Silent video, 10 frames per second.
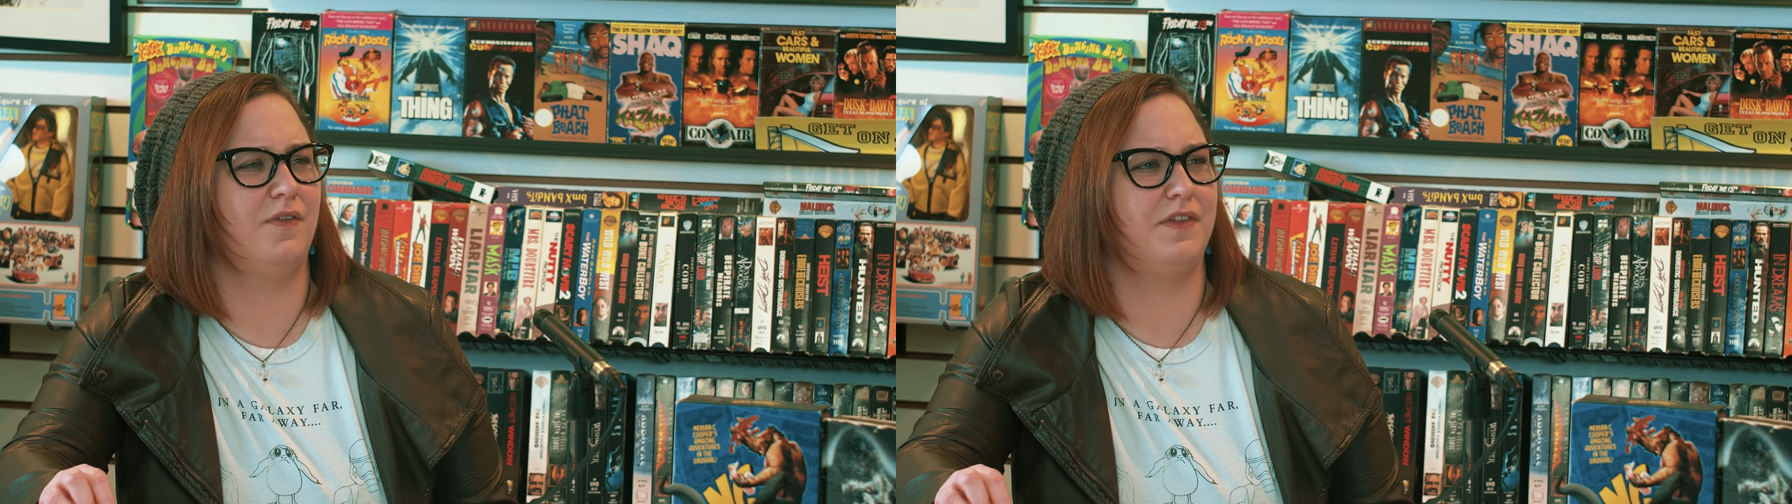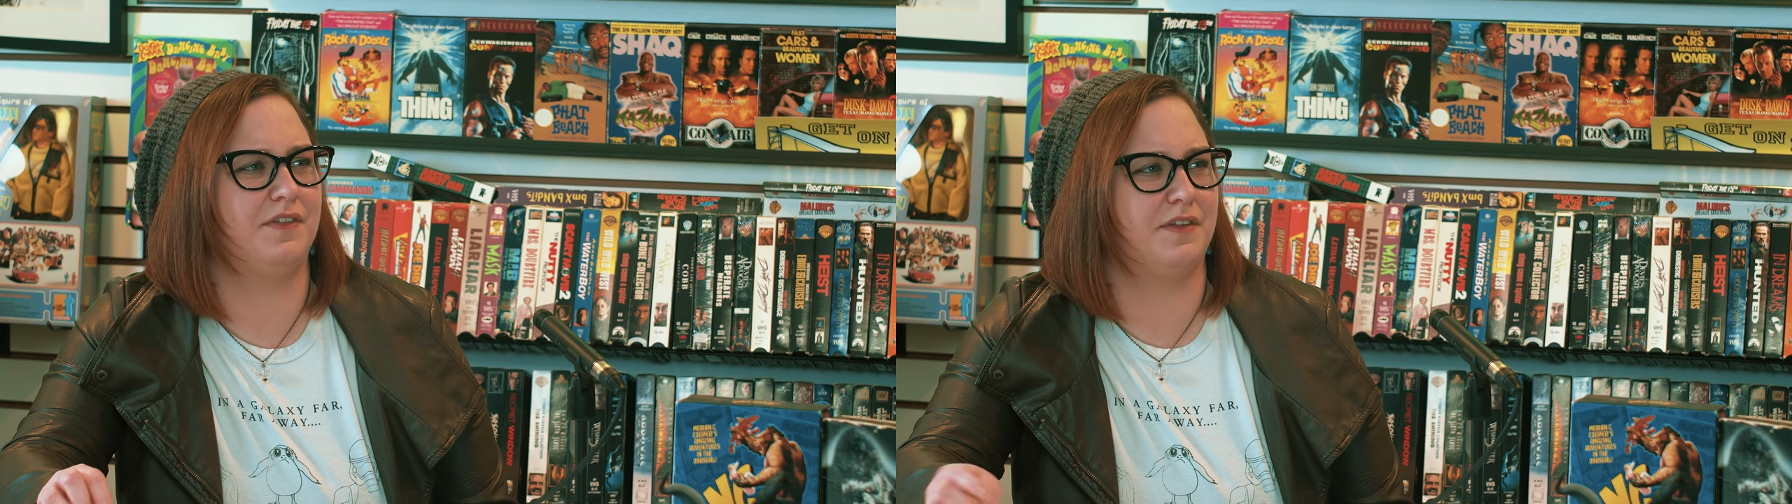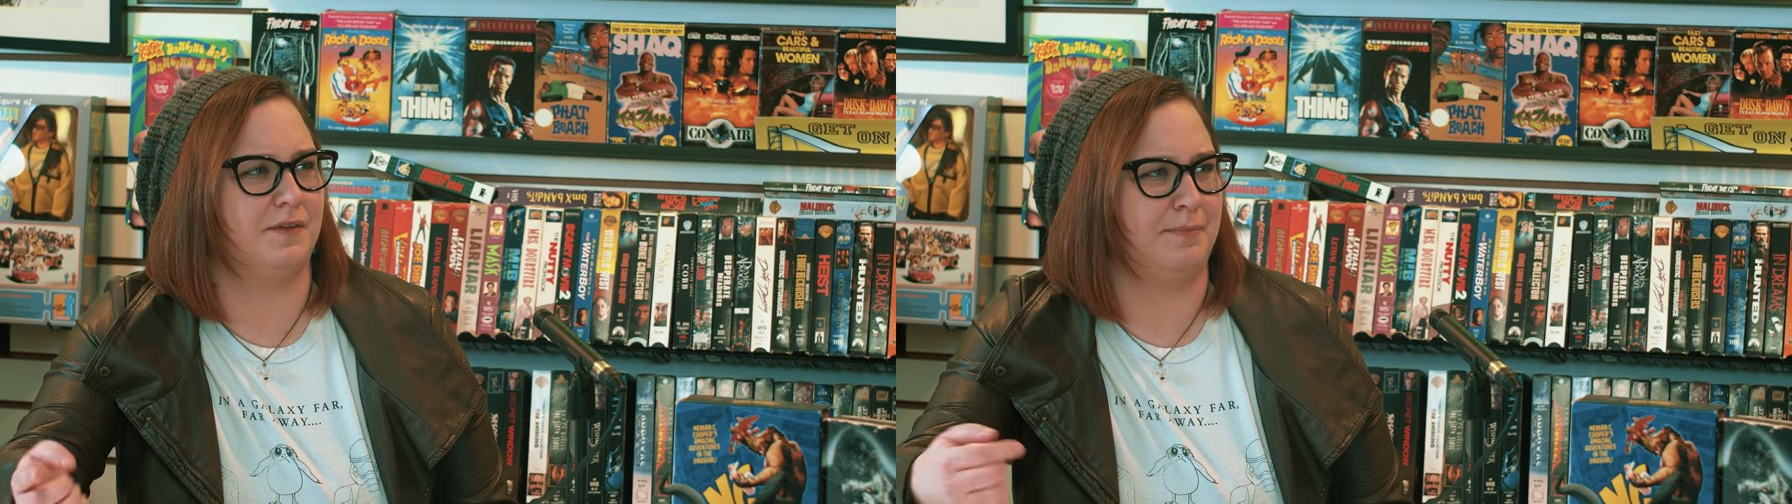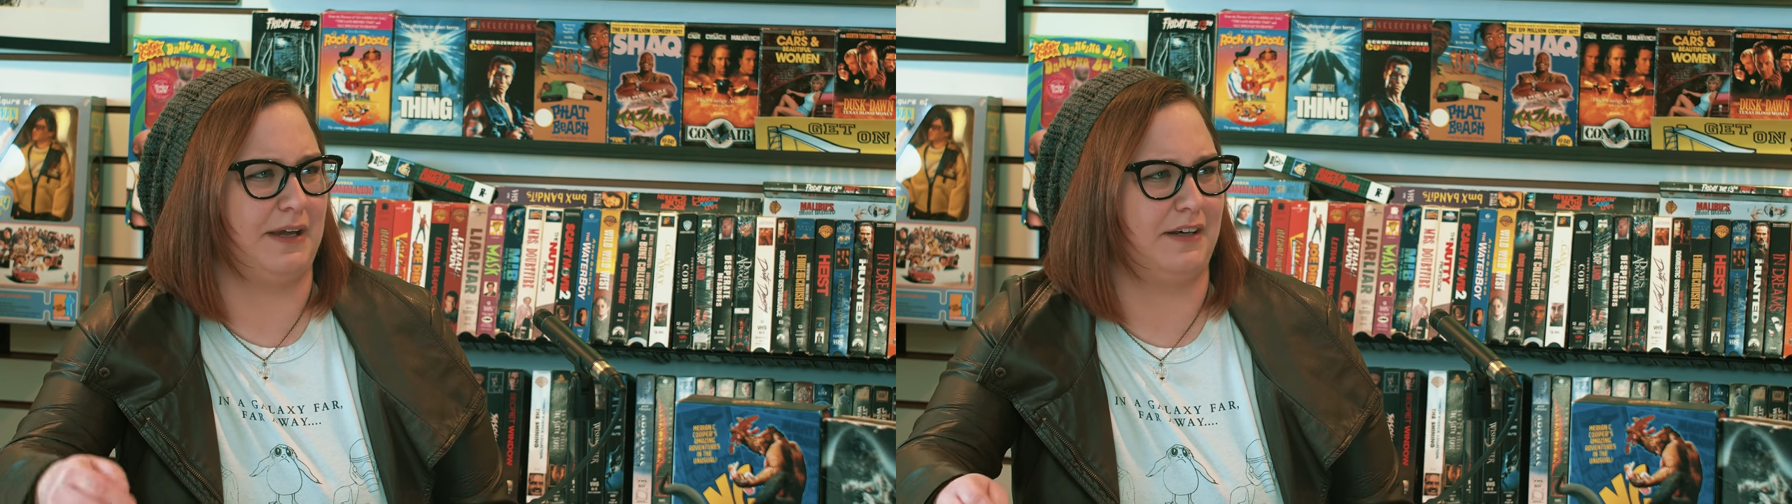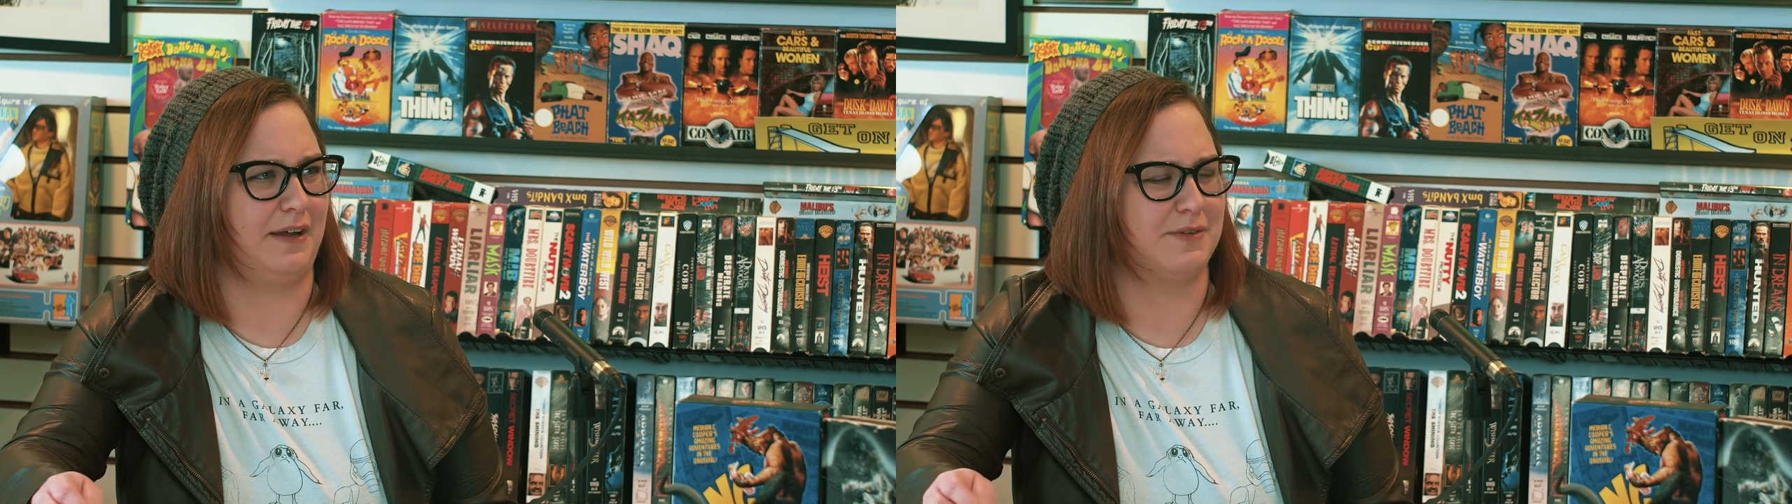the
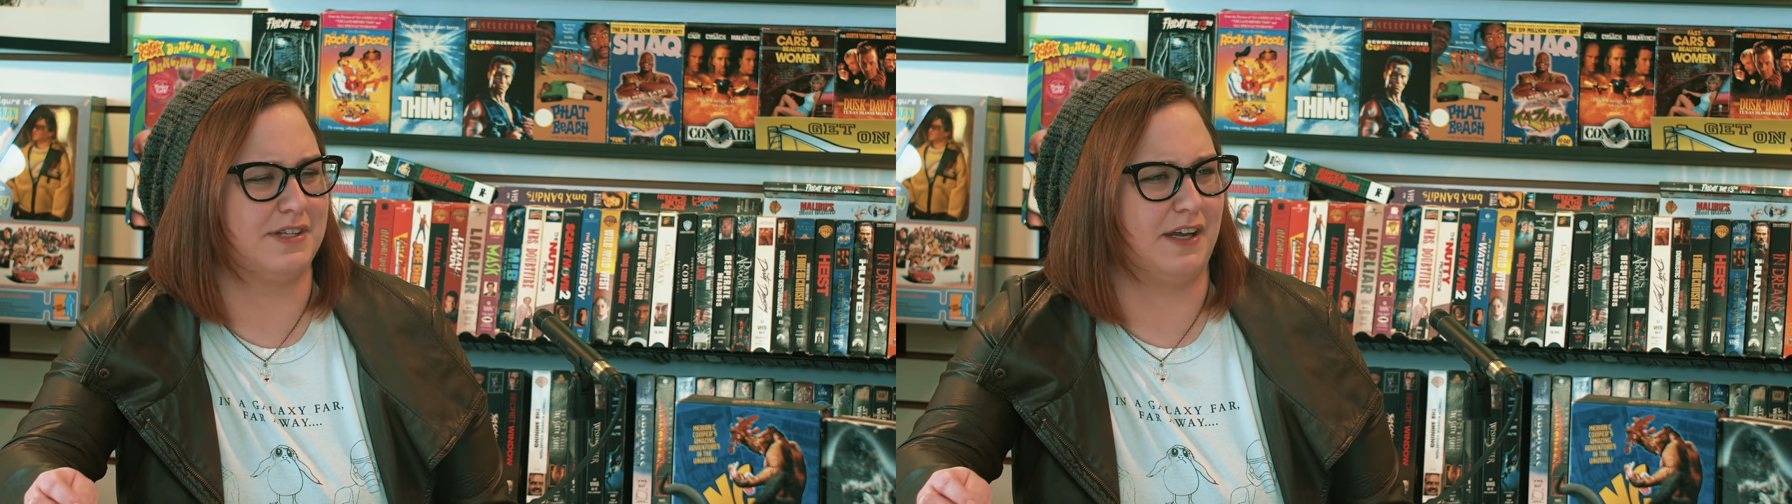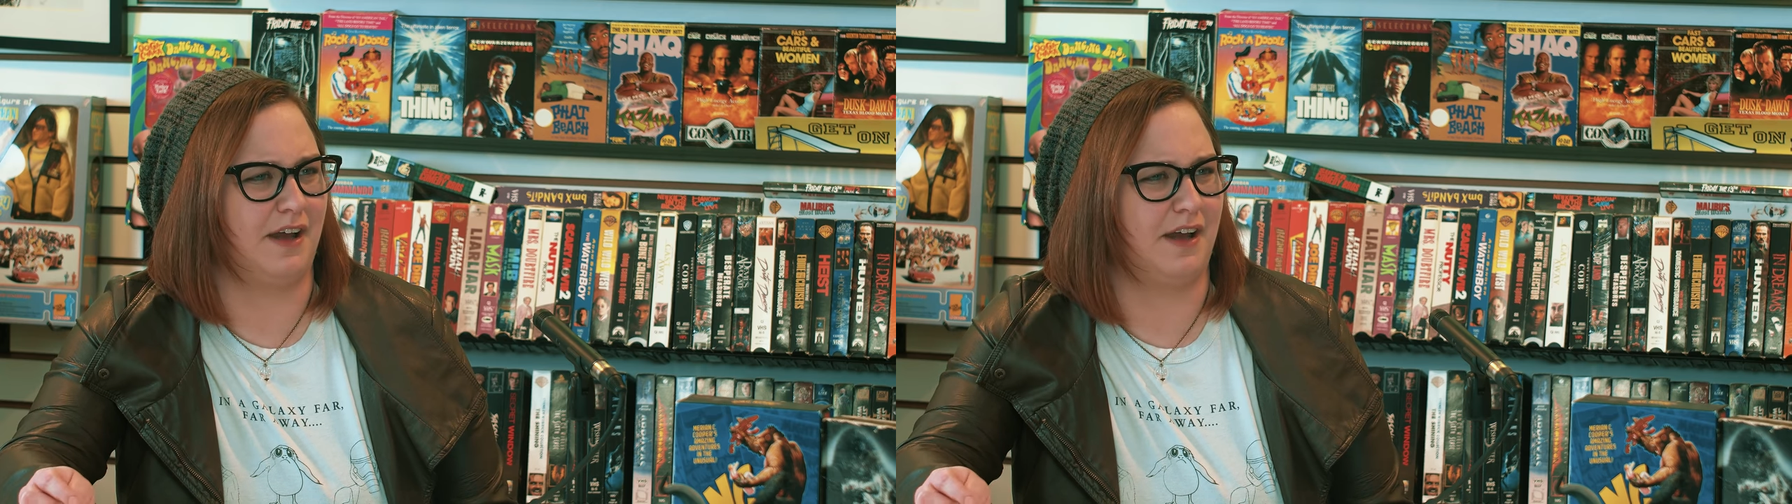bad guy was like,